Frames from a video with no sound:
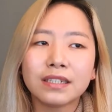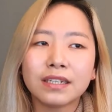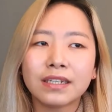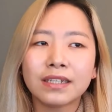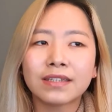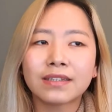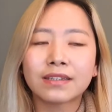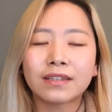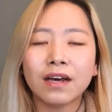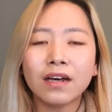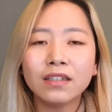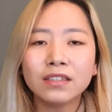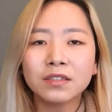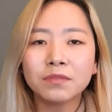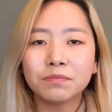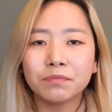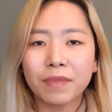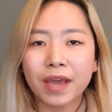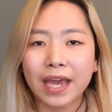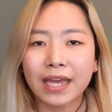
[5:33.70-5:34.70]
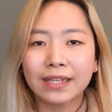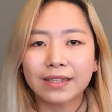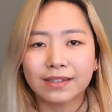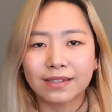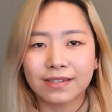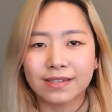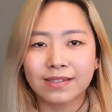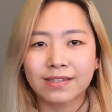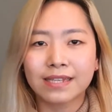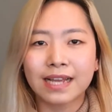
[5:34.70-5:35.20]
it does make the
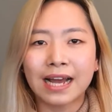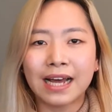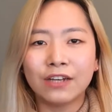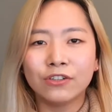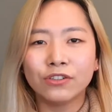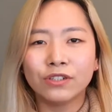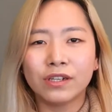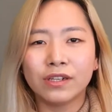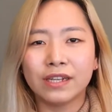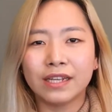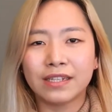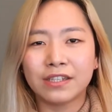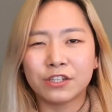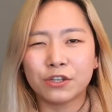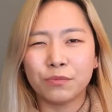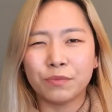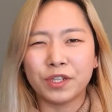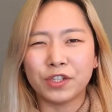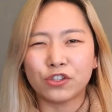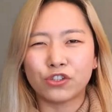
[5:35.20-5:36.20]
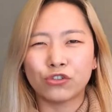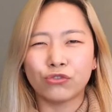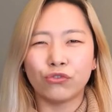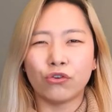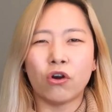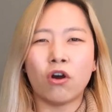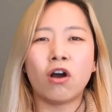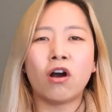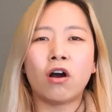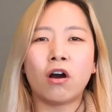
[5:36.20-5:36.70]
sound a little bit too
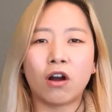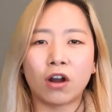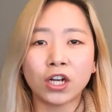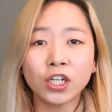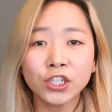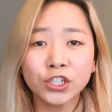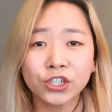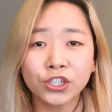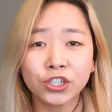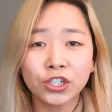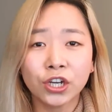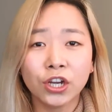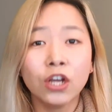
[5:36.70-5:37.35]
harsh.